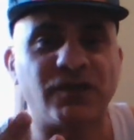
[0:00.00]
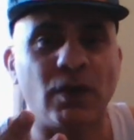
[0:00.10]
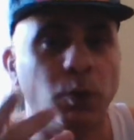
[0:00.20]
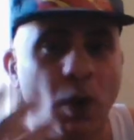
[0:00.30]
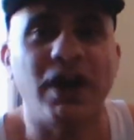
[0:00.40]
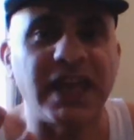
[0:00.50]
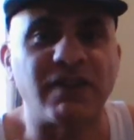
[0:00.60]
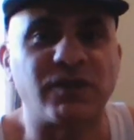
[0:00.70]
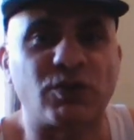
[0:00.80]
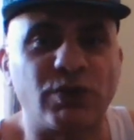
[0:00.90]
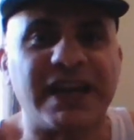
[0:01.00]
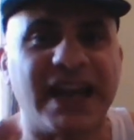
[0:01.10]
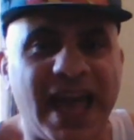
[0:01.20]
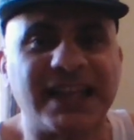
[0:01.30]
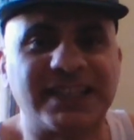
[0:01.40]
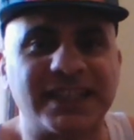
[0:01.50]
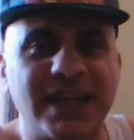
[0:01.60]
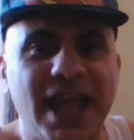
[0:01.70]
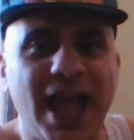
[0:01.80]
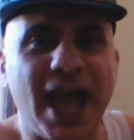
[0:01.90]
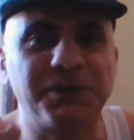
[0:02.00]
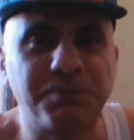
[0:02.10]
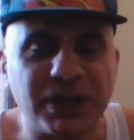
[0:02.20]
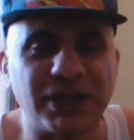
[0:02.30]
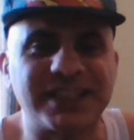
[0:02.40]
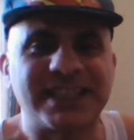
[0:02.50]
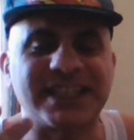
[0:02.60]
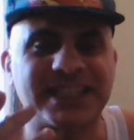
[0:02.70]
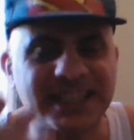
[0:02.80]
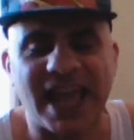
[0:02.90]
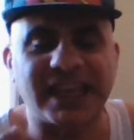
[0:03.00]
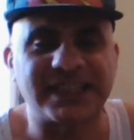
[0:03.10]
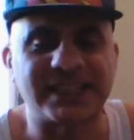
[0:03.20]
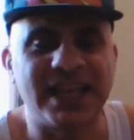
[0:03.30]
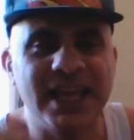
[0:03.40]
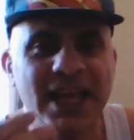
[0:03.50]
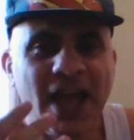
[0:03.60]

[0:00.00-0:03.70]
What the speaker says: what if Green Lantern had been a success?